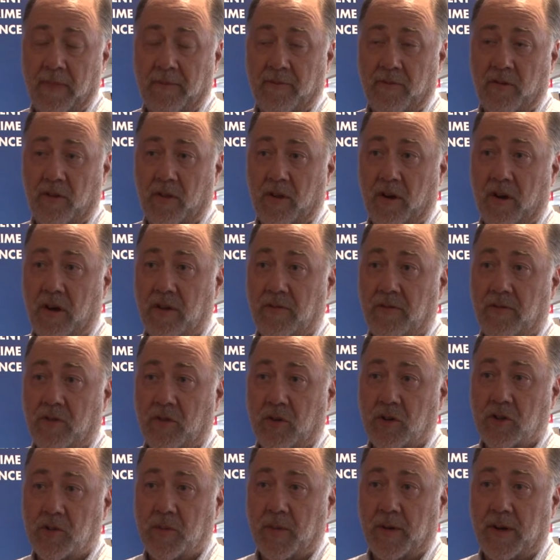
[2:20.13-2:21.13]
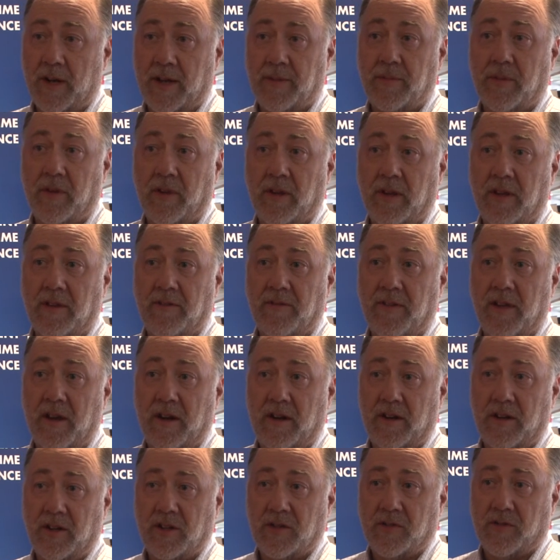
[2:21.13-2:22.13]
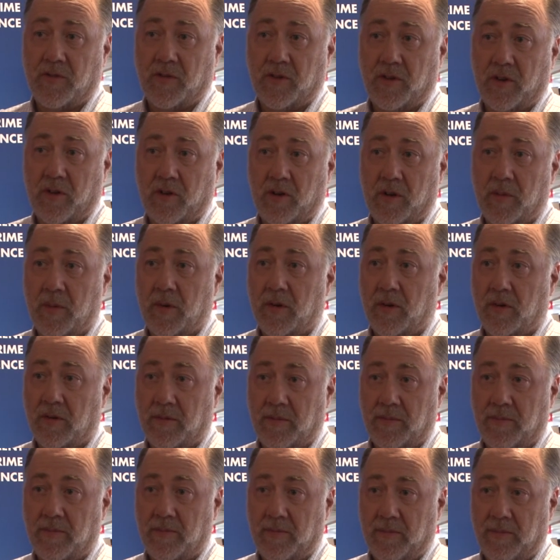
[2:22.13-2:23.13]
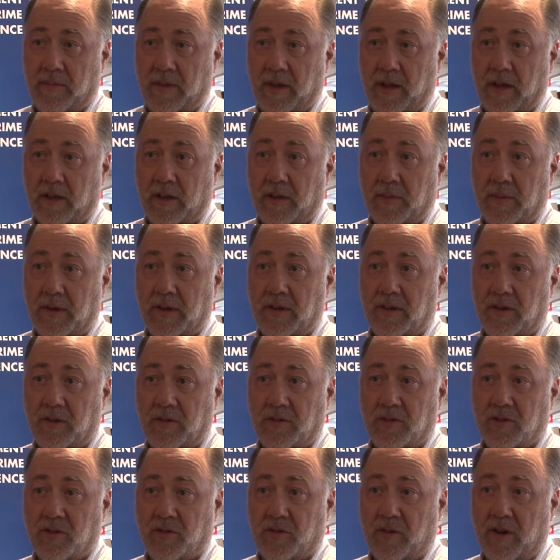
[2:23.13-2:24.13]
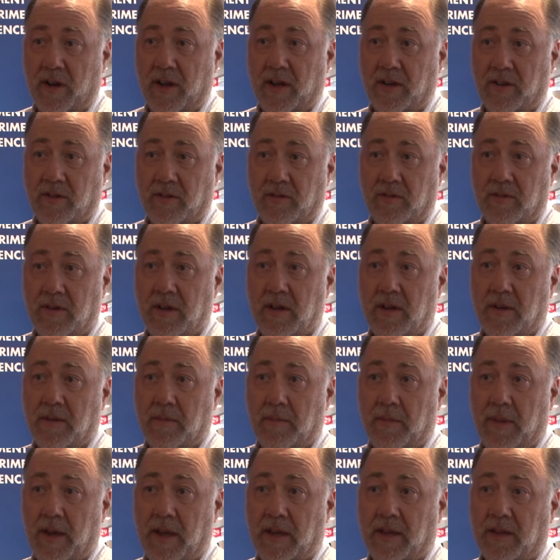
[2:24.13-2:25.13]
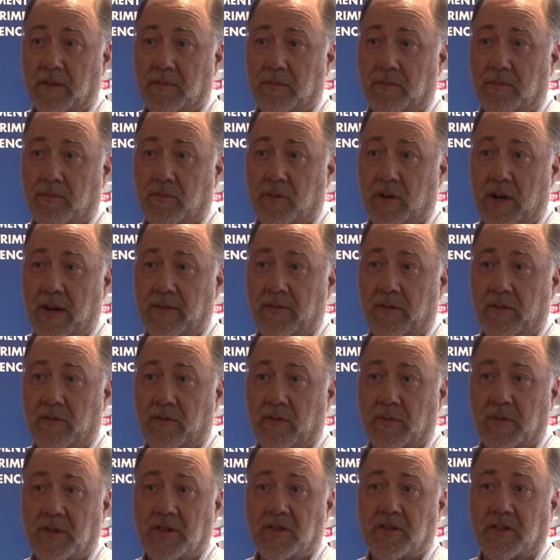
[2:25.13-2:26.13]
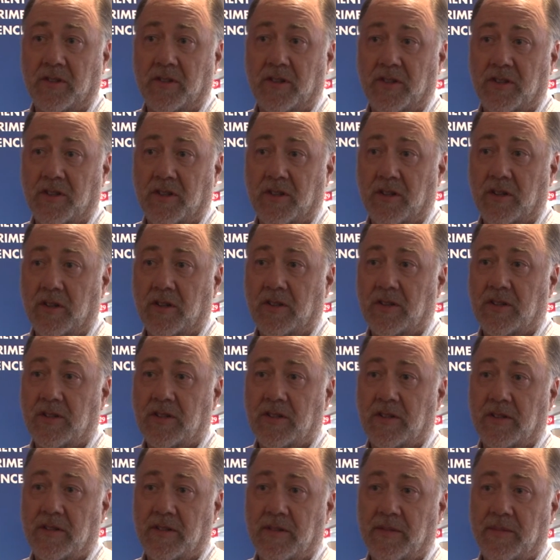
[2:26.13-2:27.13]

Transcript: for law enforcement, I believe, than it is for the criminal element who's trying to make and profit from these illicit goods.